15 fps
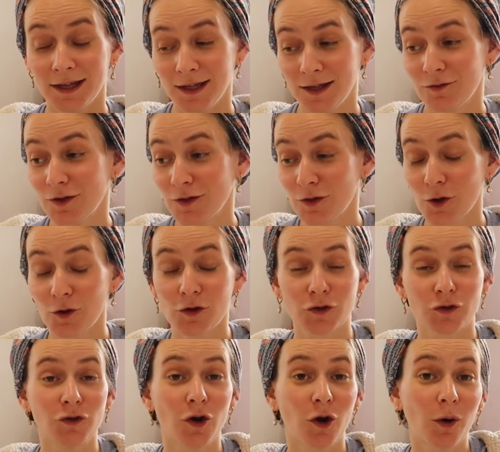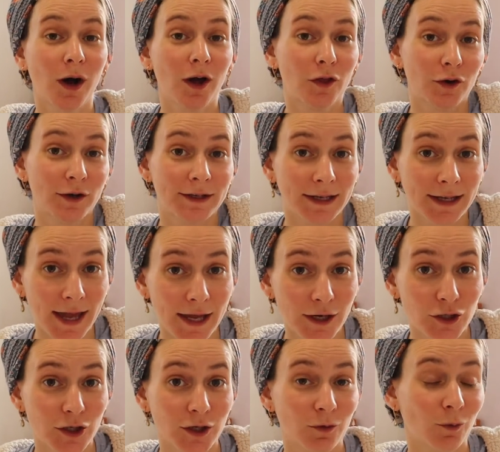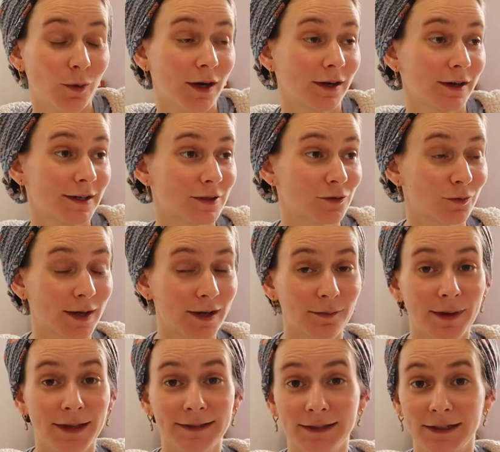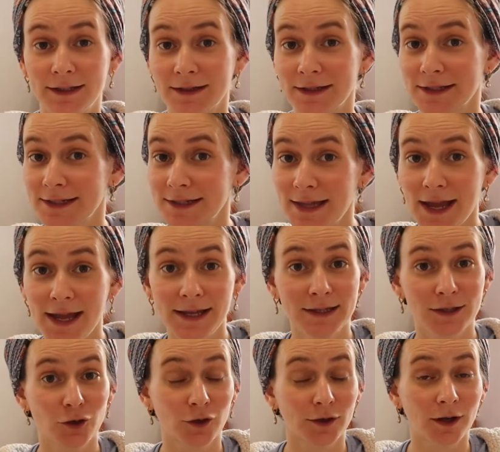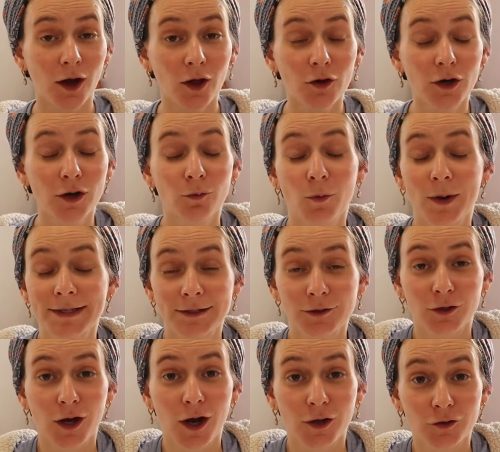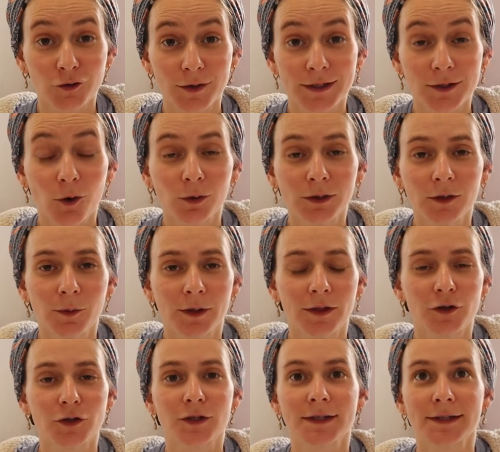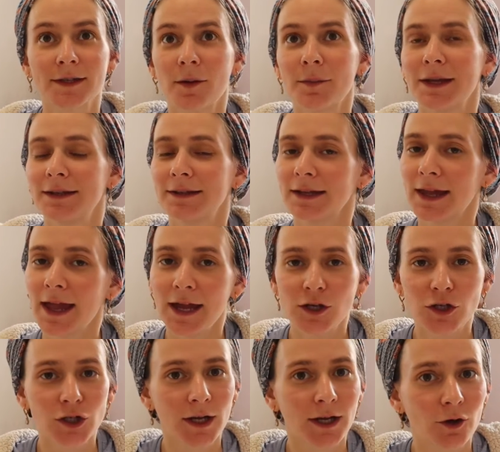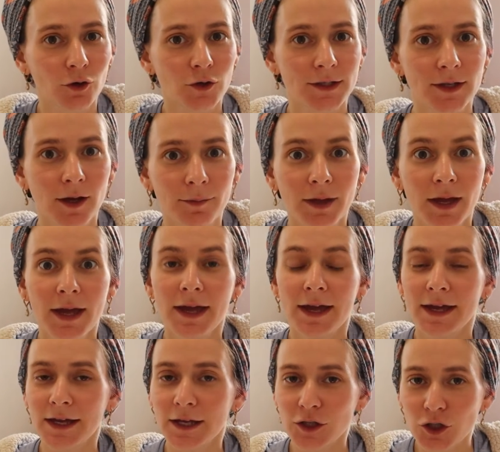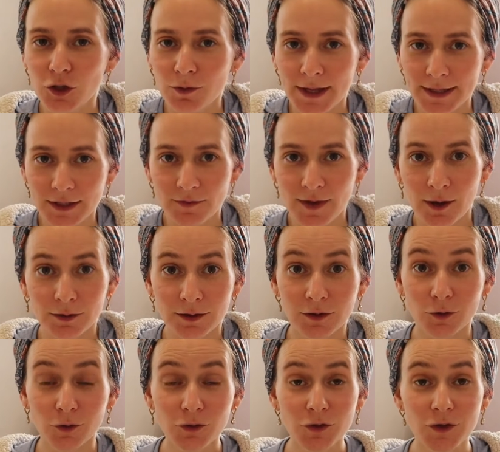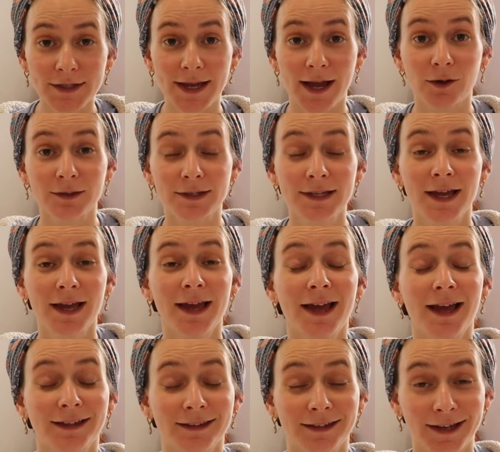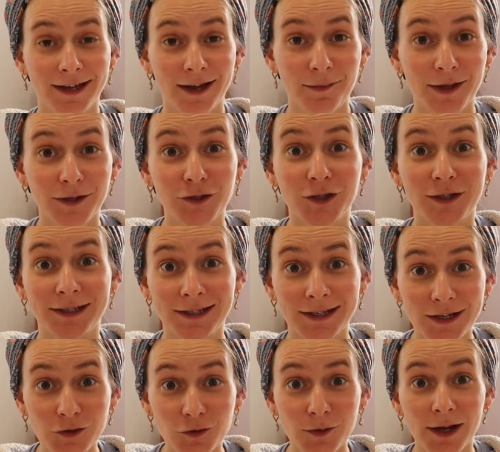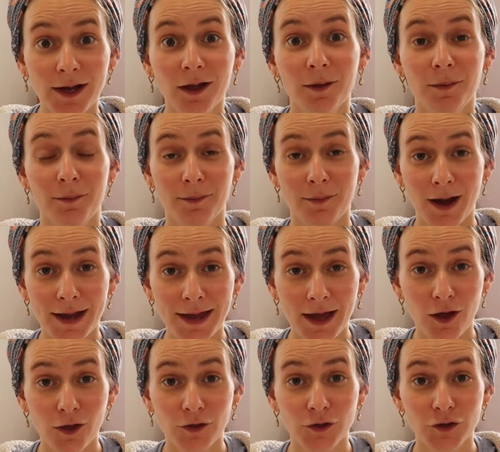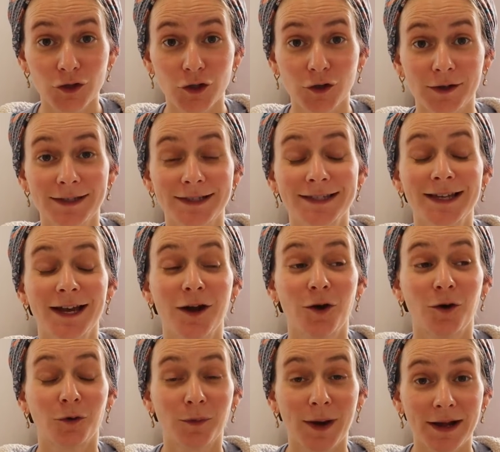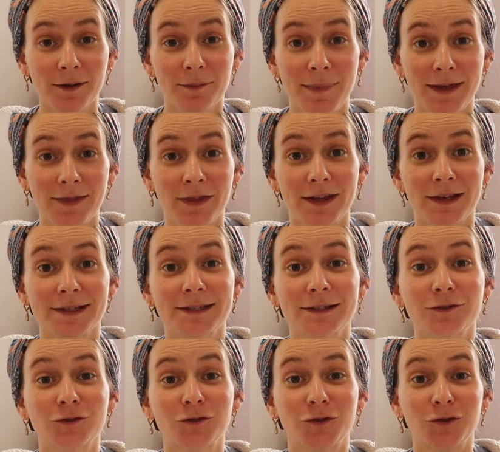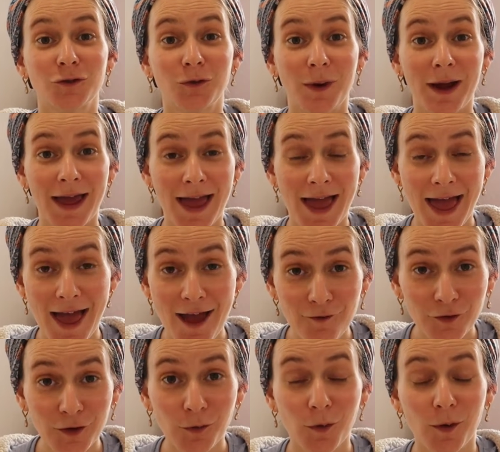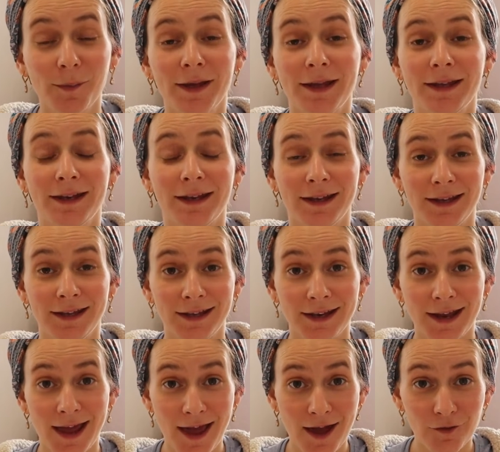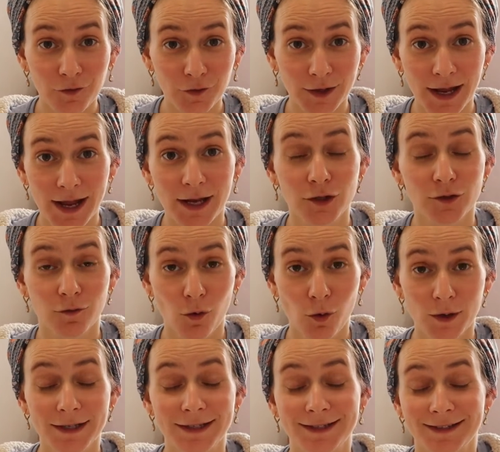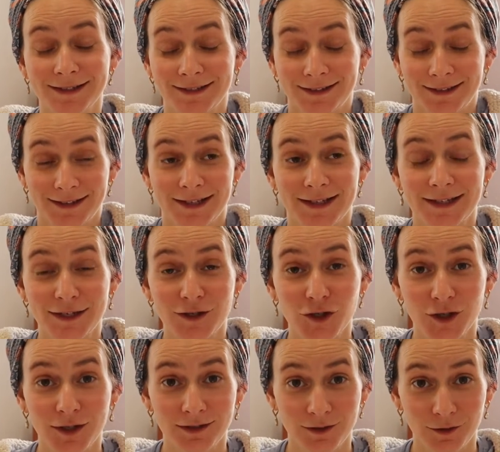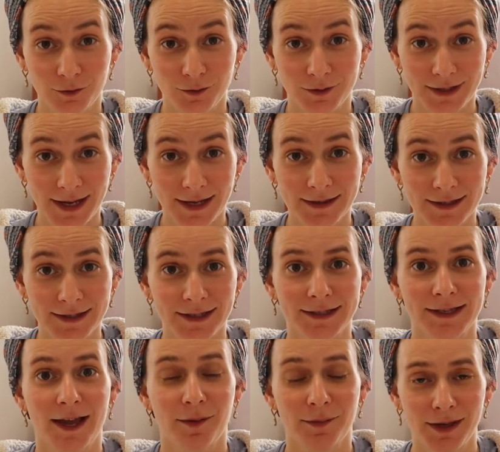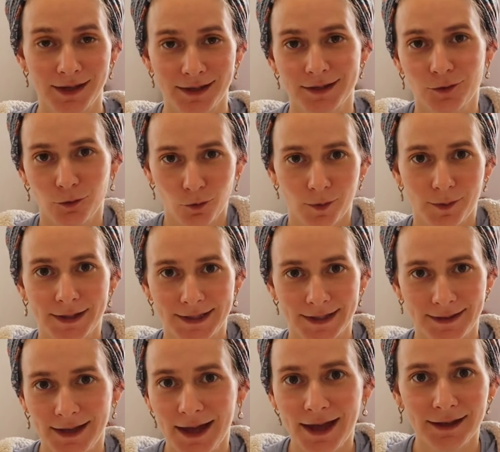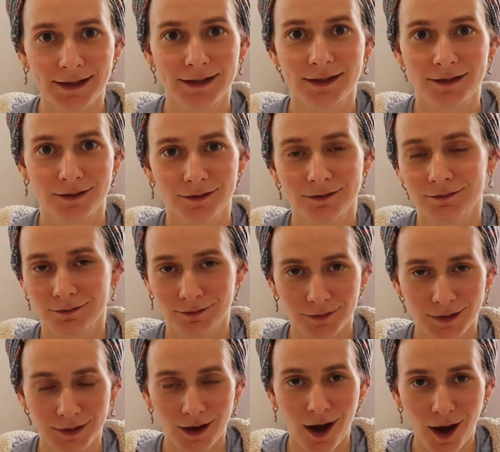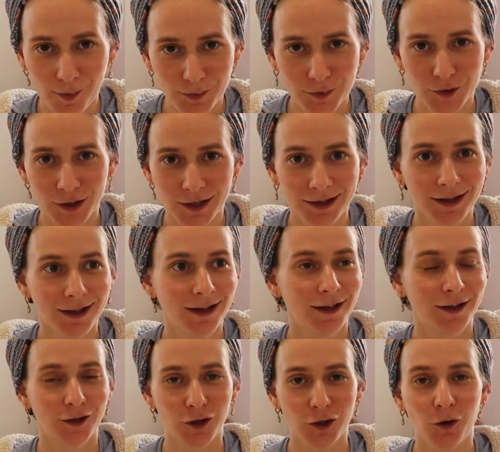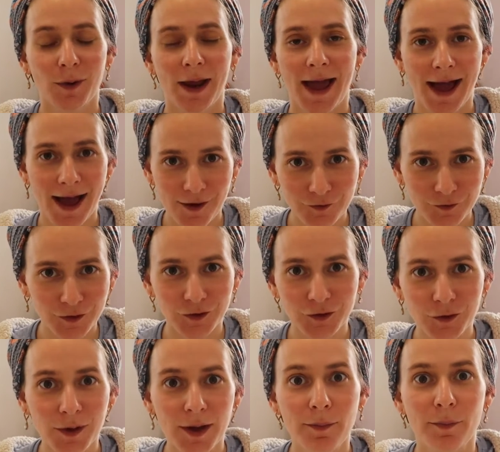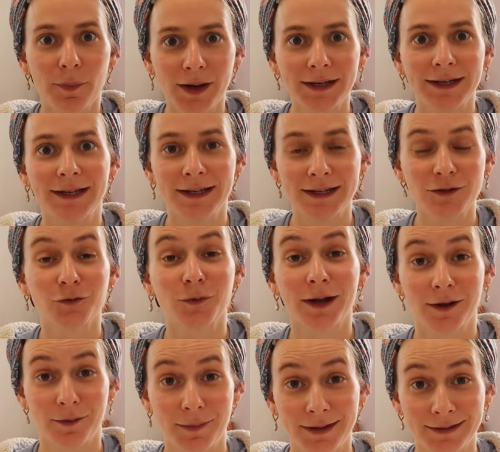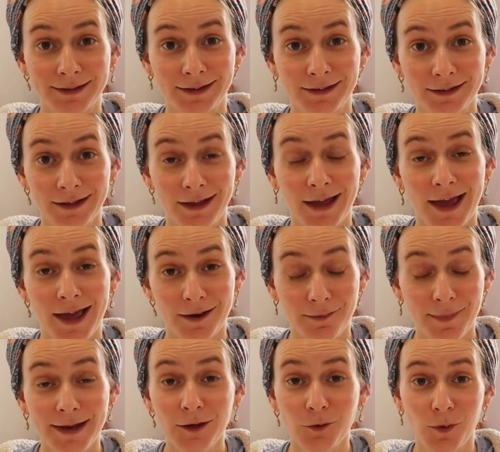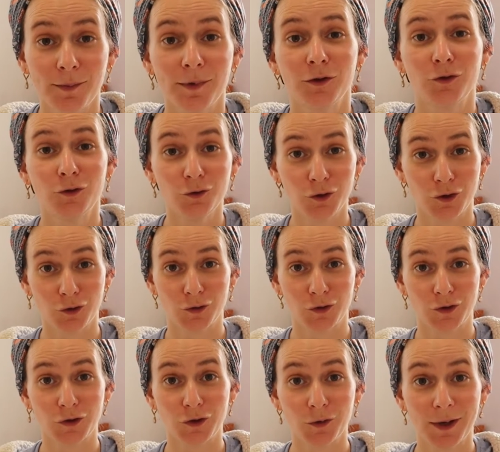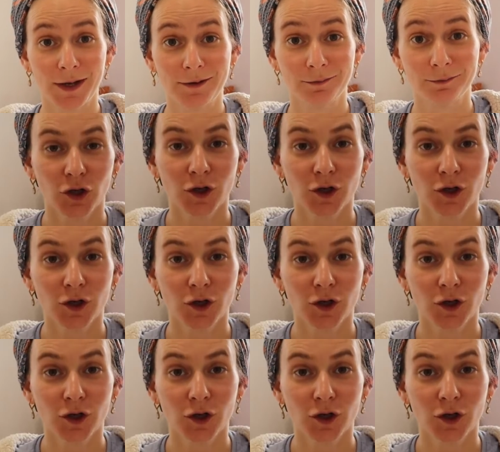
even though there's no other indication, where it's recommended in the States or in other Western countries only when there's some indication or some issue that's found in the ultrasounds. Like I mentioned, in Israel, my health insurance recommend this to every woman in every age. Of course, the decision to take this exam is the woman's at the end. It's an option. You don't have to do it, but it is recommended, and many women do choose to do it. In